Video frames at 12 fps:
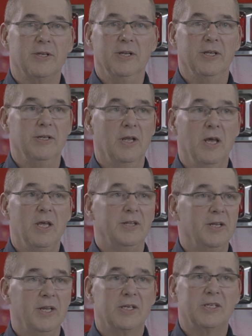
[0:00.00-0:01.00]
And then
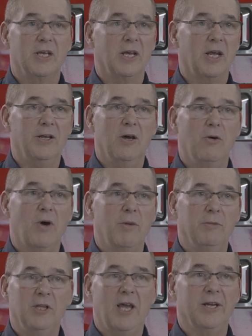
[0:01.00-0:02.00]
next thing I know,
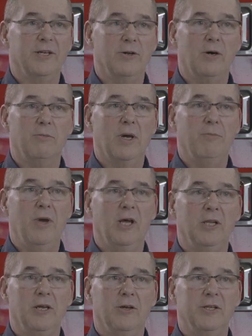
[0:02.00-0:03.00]
I've landed on my
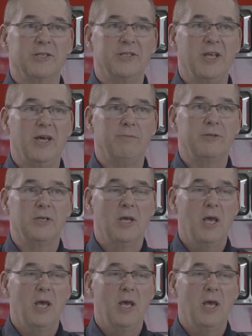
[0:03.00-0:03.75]
belly on the steps